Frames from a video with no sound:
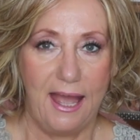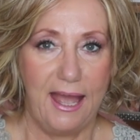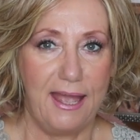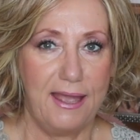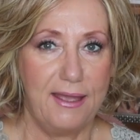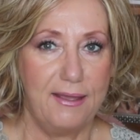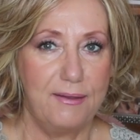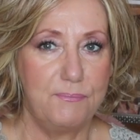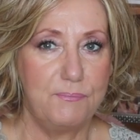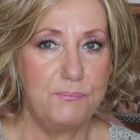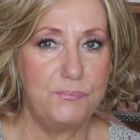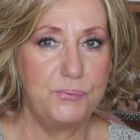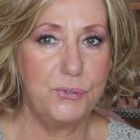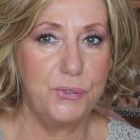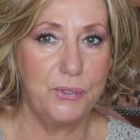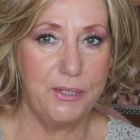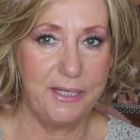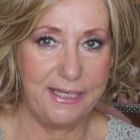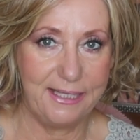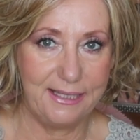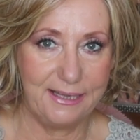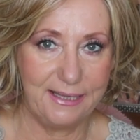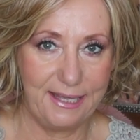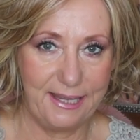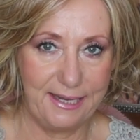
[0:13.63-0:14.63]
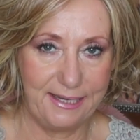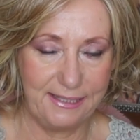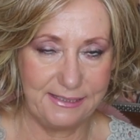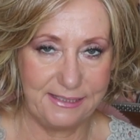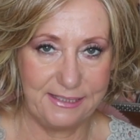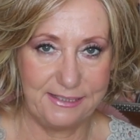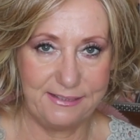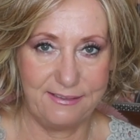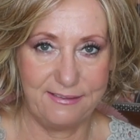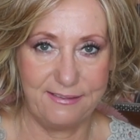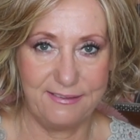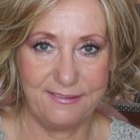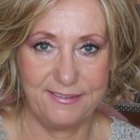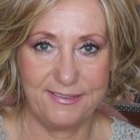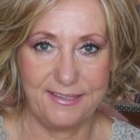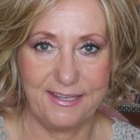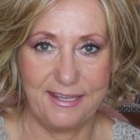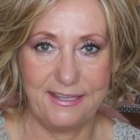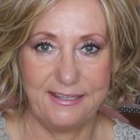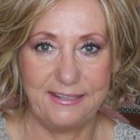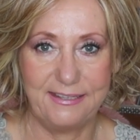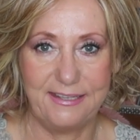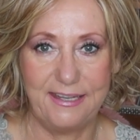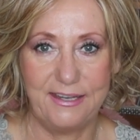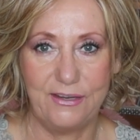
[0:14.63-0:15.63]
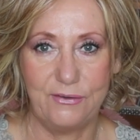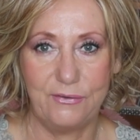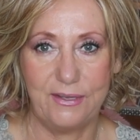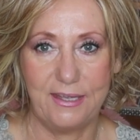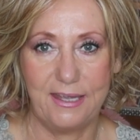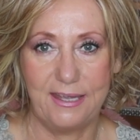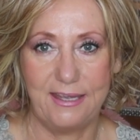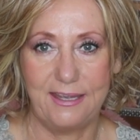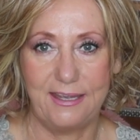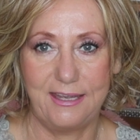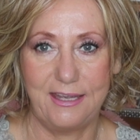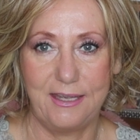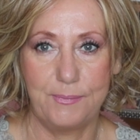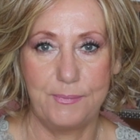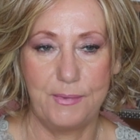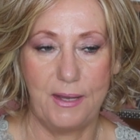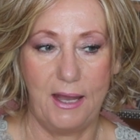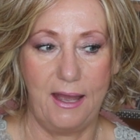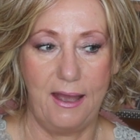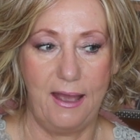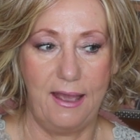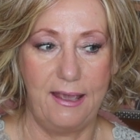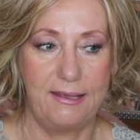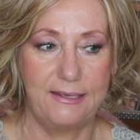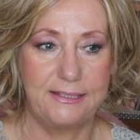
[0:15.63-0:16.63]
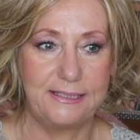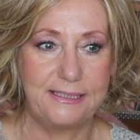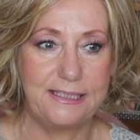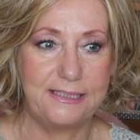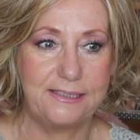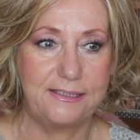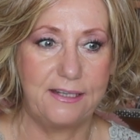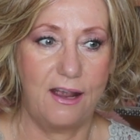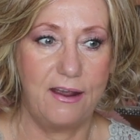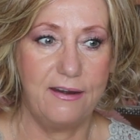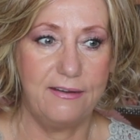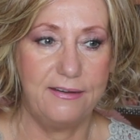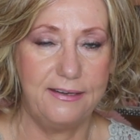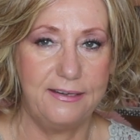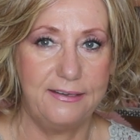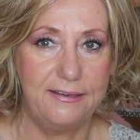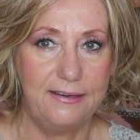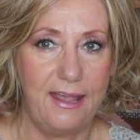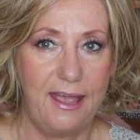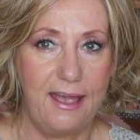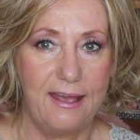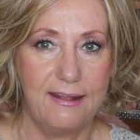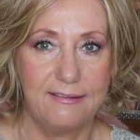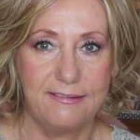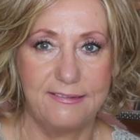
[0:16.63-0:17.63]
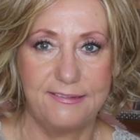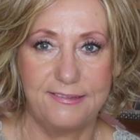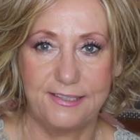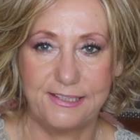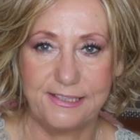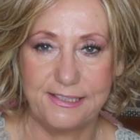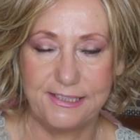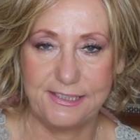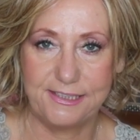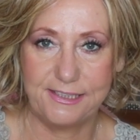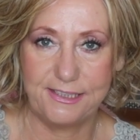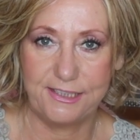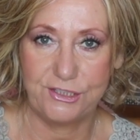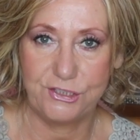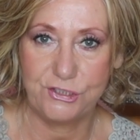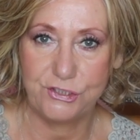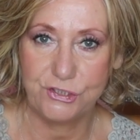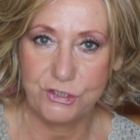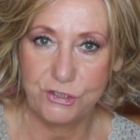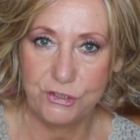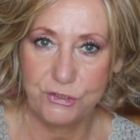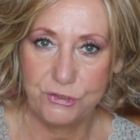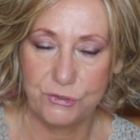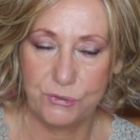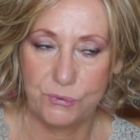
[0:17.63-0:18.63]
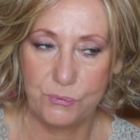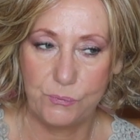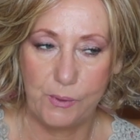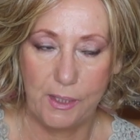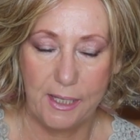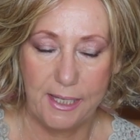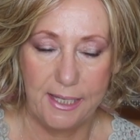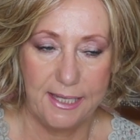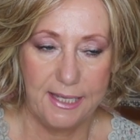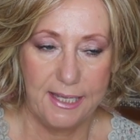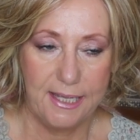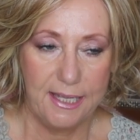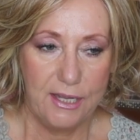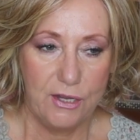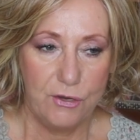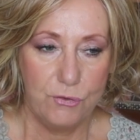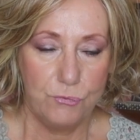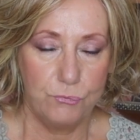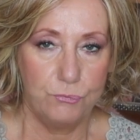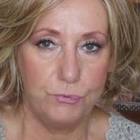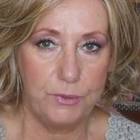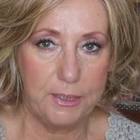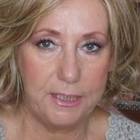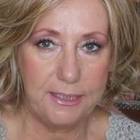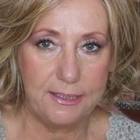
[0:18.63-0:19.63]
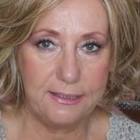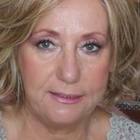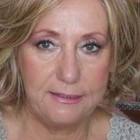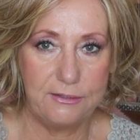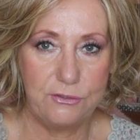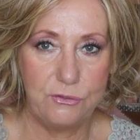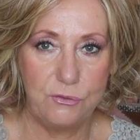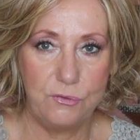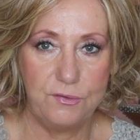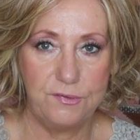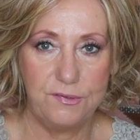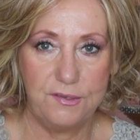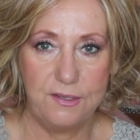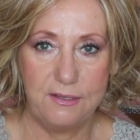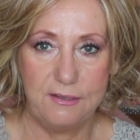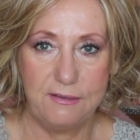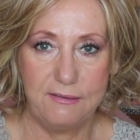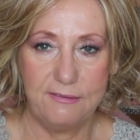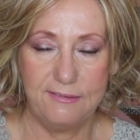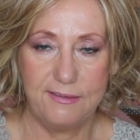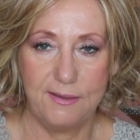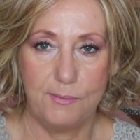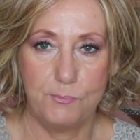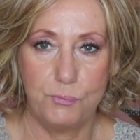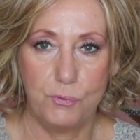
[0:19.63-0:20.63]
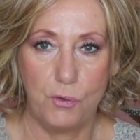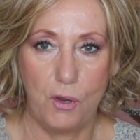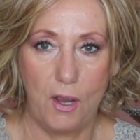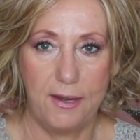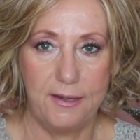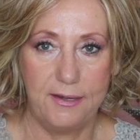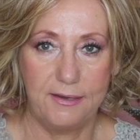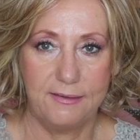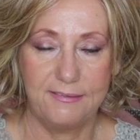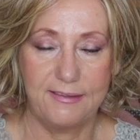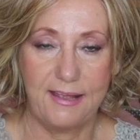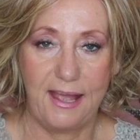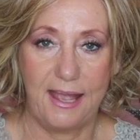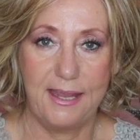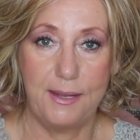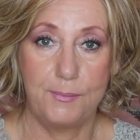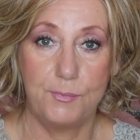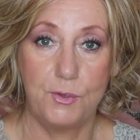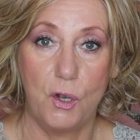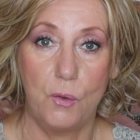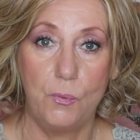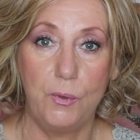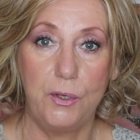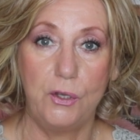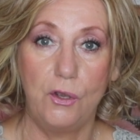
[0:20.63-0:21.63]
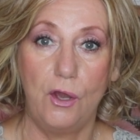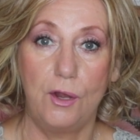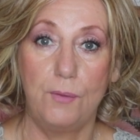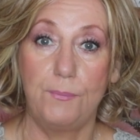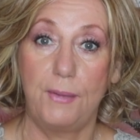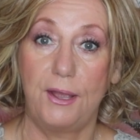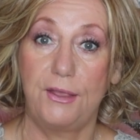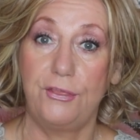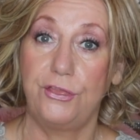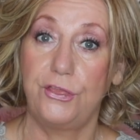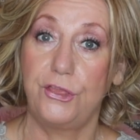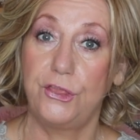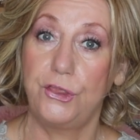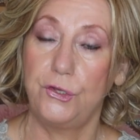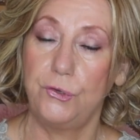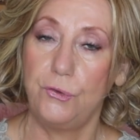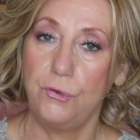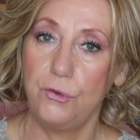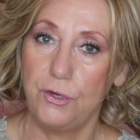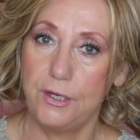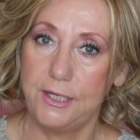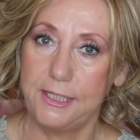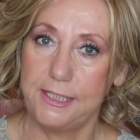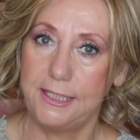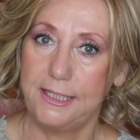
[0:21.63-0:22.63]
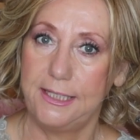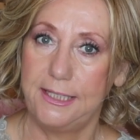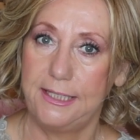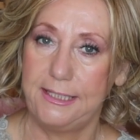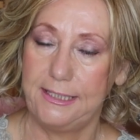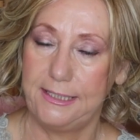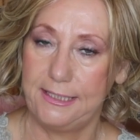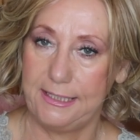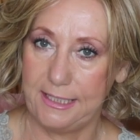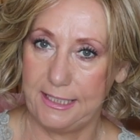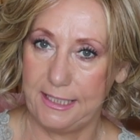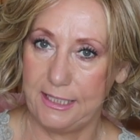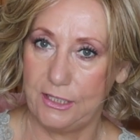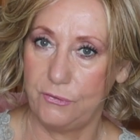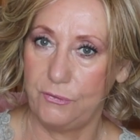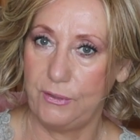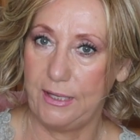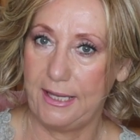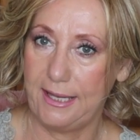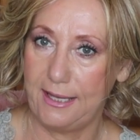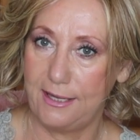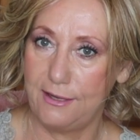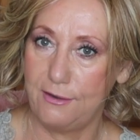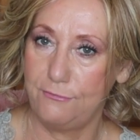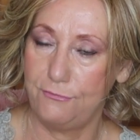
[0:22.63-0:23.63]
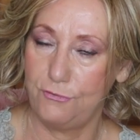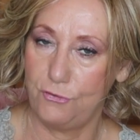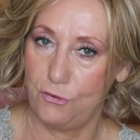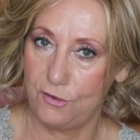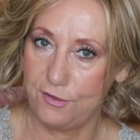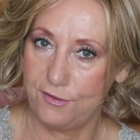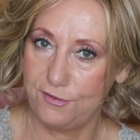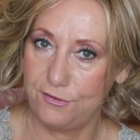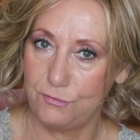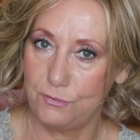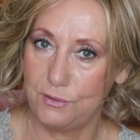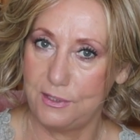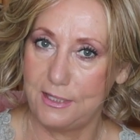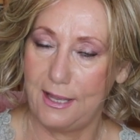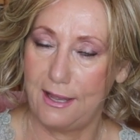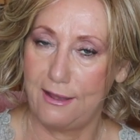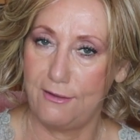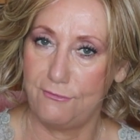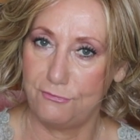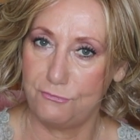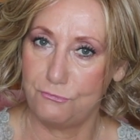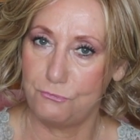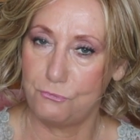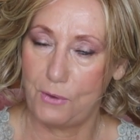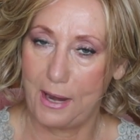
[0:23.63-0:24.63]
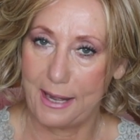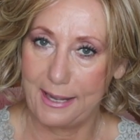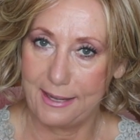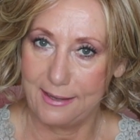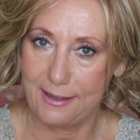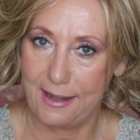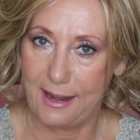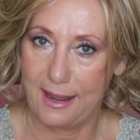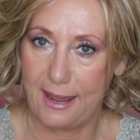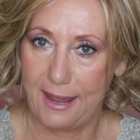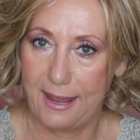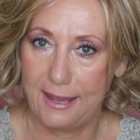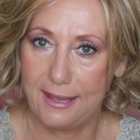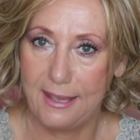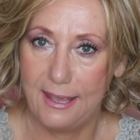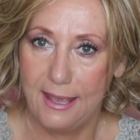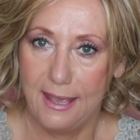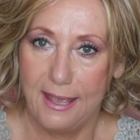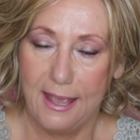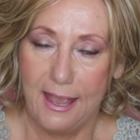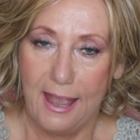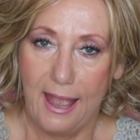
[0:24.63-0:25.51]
I'm pretty late to the skincare game. I started at 62, really using some products. I am going on my 3rd year anniversary of Retin-A.